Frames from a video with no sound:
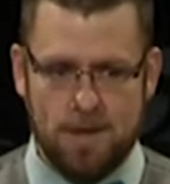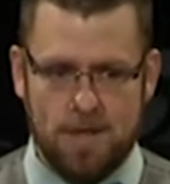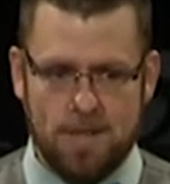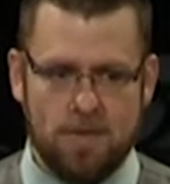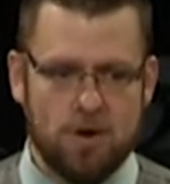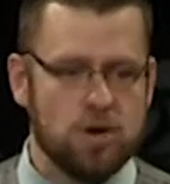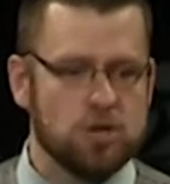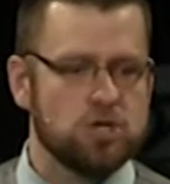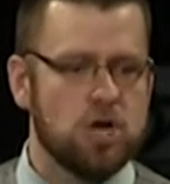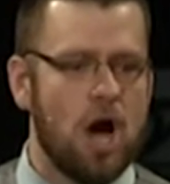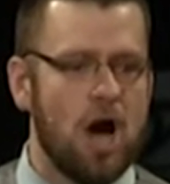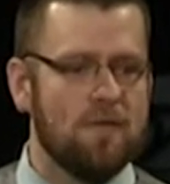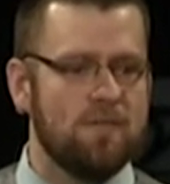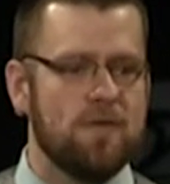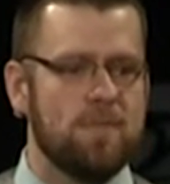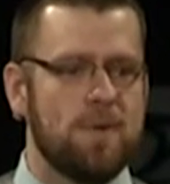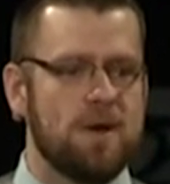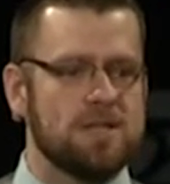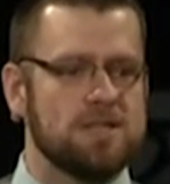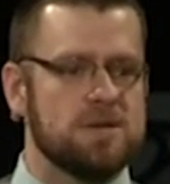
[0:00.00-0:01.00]
There's
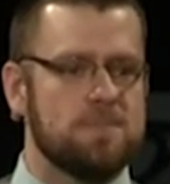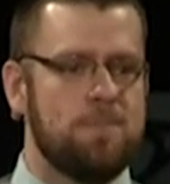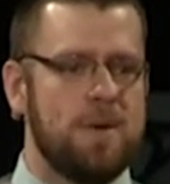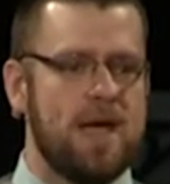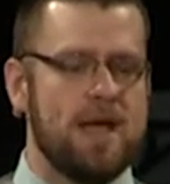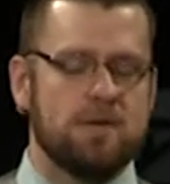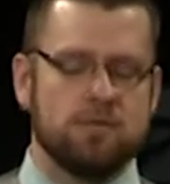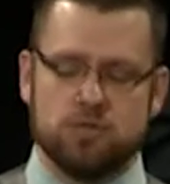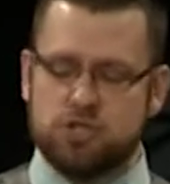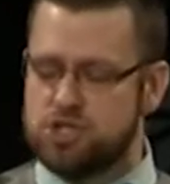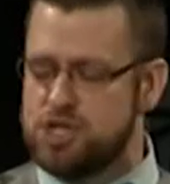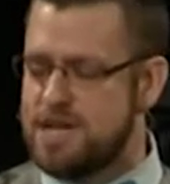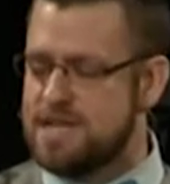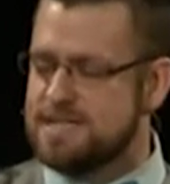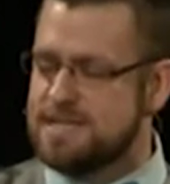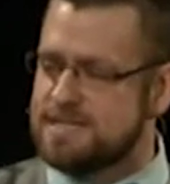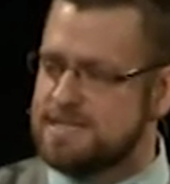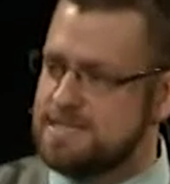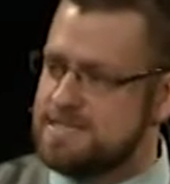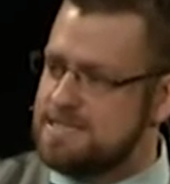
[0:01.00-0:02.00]
often been a debate well,
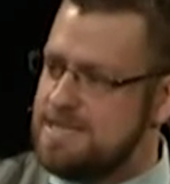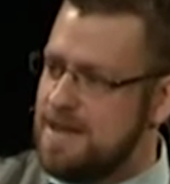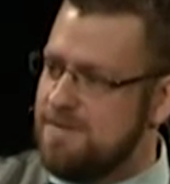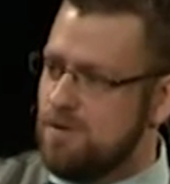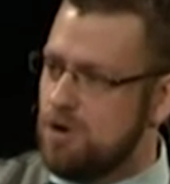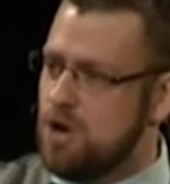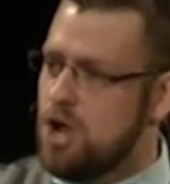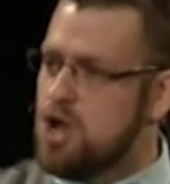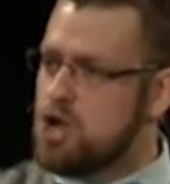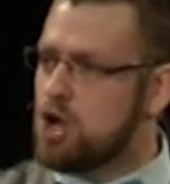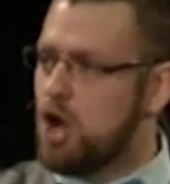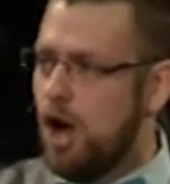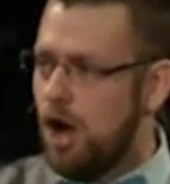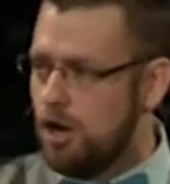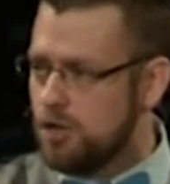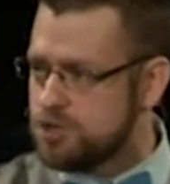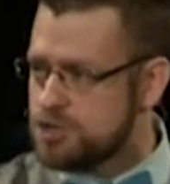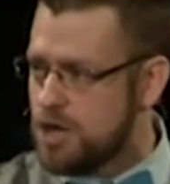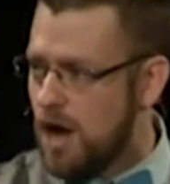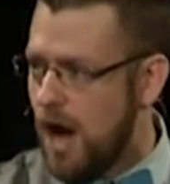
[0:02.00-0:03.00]
Jesus is never
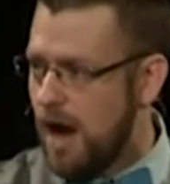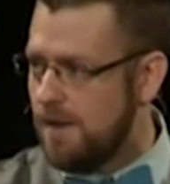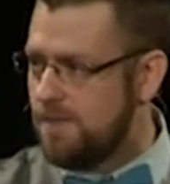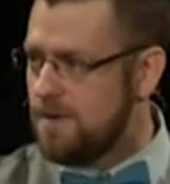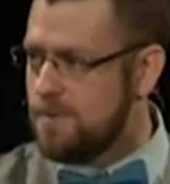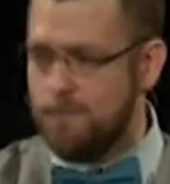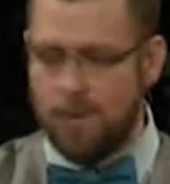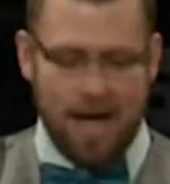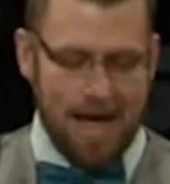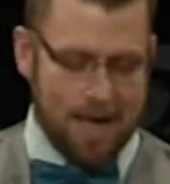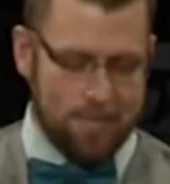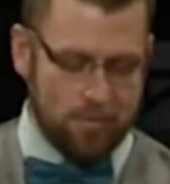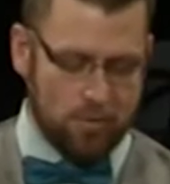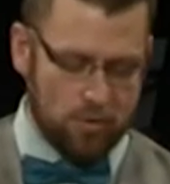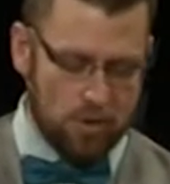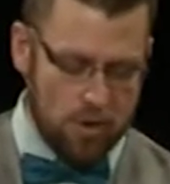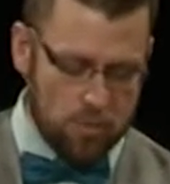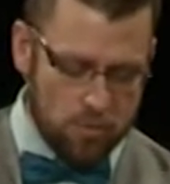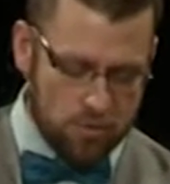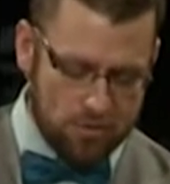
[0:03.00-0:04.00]
called God in the
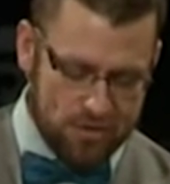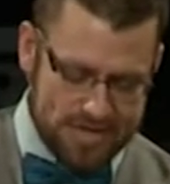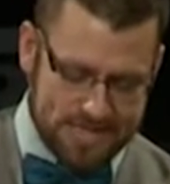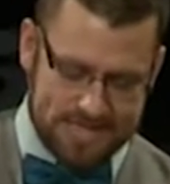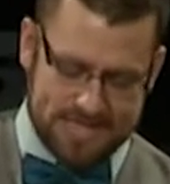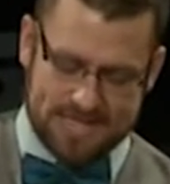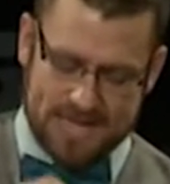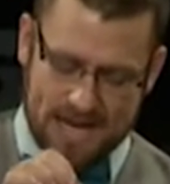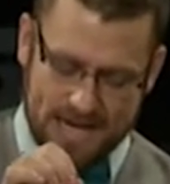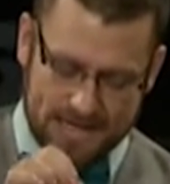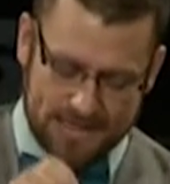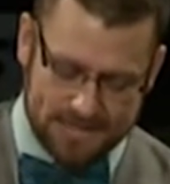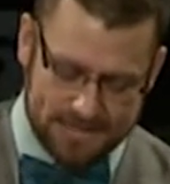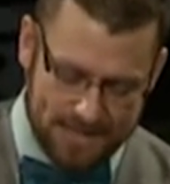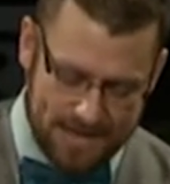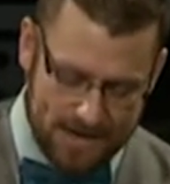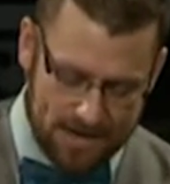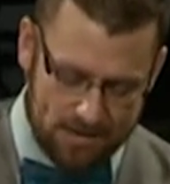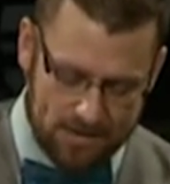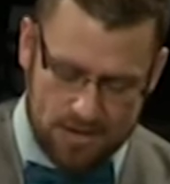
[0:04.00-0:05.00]
Bible. Well, this is a
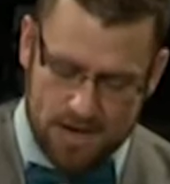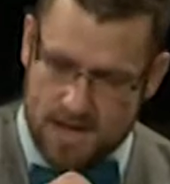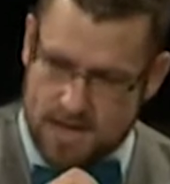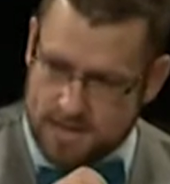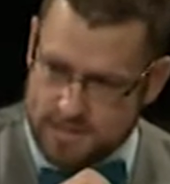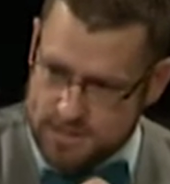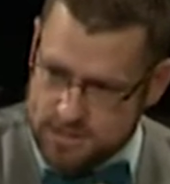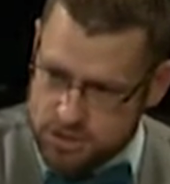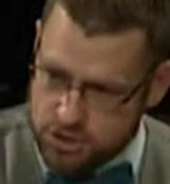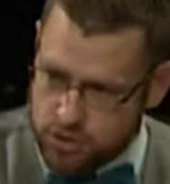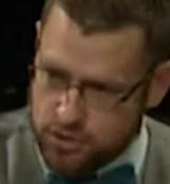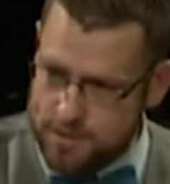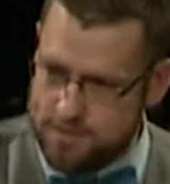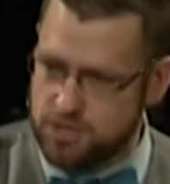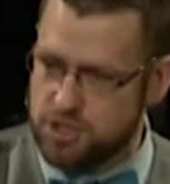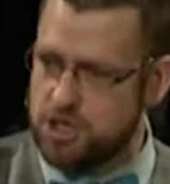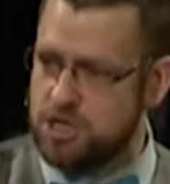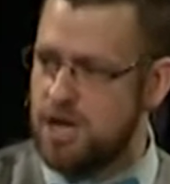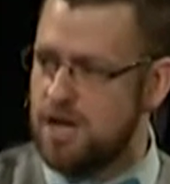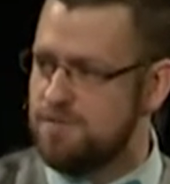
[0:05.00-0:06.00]
clear
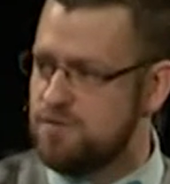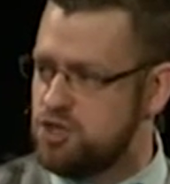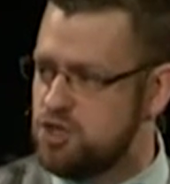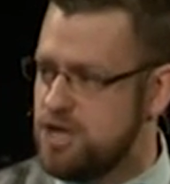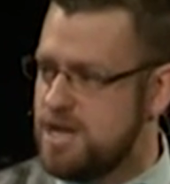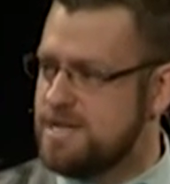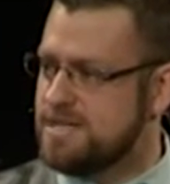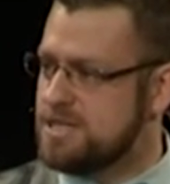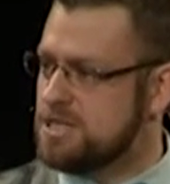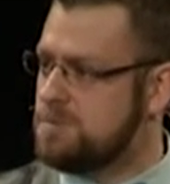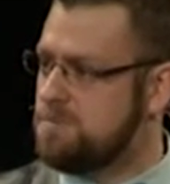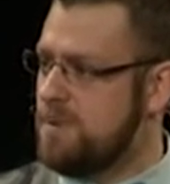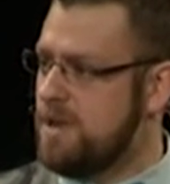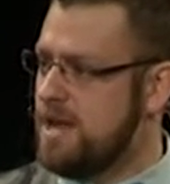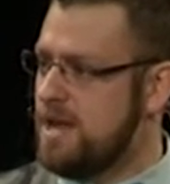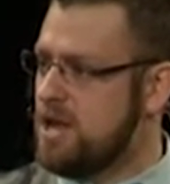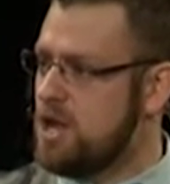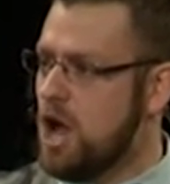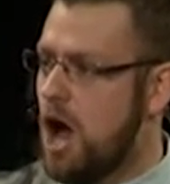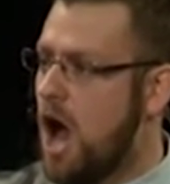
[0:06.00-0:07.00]
description of Jesus
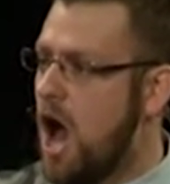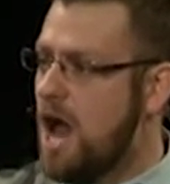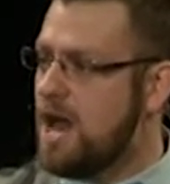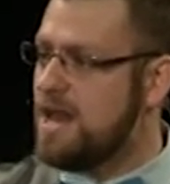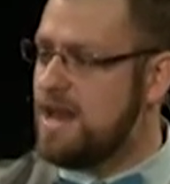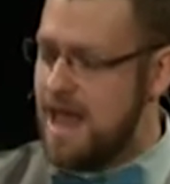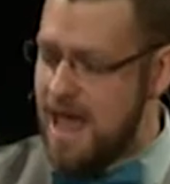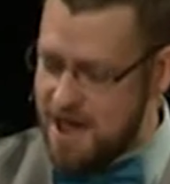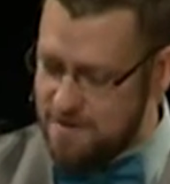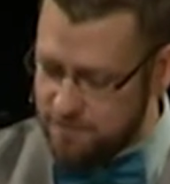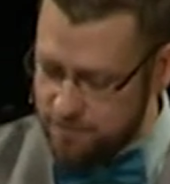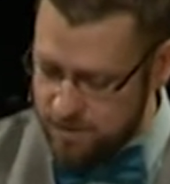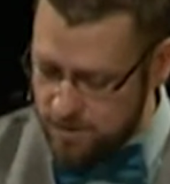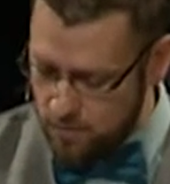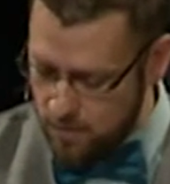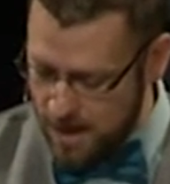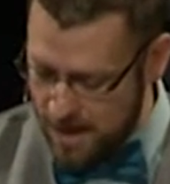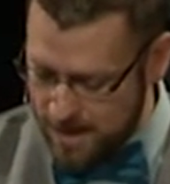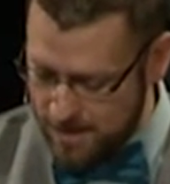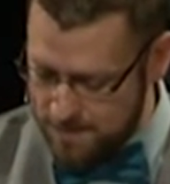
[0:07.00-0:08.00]
being God in every
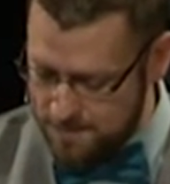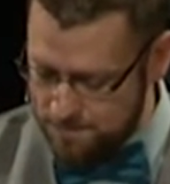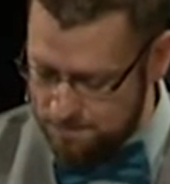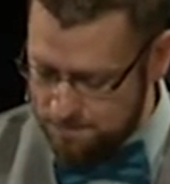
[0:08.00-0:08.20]
way.